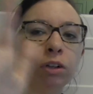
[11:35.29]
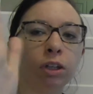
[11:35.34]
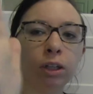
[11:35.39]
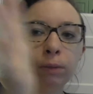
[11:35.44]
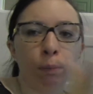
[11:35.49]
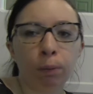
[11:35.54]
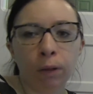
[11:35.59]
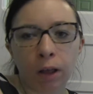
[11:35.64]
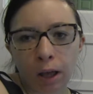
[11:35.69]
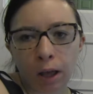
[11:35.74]

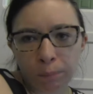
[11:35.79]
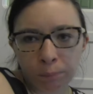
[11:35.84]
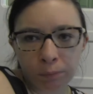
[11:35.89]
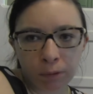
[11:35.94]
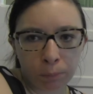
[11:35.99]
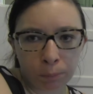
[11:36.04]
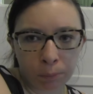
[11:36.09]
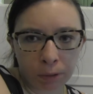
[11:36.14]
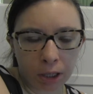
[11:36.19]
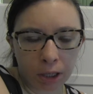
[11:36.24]
just pop
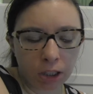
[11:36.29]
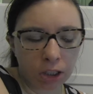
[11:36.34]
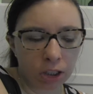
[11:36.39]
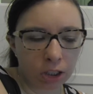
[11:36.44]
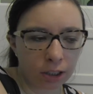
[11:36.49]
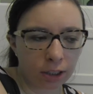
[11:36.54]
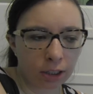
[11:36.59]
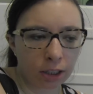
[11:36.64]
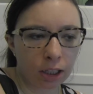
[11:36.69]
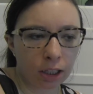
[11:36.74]
your butt and
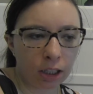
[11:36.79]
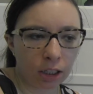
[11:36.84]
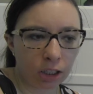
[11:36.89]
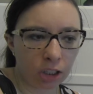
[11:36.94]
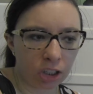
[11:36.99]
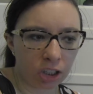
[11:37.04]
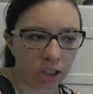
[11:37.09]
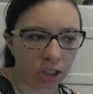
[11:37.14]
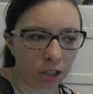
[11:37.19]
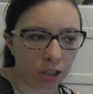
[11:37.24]
just sit
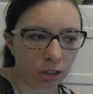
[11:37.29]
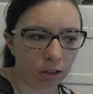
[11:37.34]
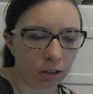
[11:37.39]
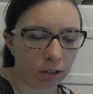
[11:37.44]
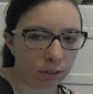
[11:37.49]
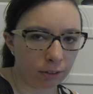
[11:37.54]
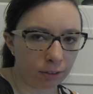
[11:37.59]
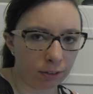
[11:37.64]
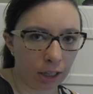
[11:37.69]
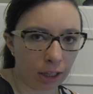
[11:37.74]
and chill
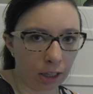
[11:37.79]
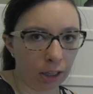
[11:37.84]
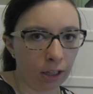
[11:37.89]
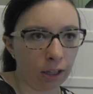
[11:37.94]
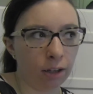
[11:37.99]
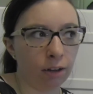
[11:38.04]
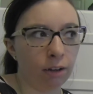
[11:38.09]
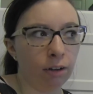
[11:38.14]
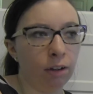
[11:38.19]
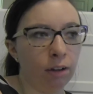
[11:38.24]
and
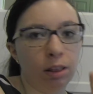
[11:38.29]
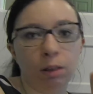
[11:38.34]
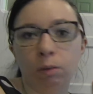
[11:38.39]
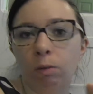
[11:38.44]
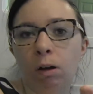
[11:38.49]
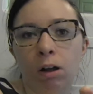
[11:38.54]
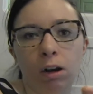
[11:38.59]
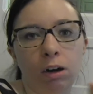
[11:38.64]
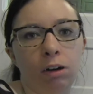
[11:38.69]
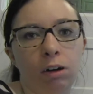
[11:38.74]
tan in the
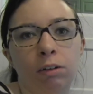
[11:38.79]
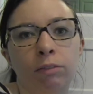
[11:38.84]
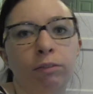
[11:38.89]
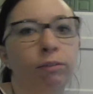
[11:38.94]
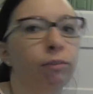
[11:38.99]
water.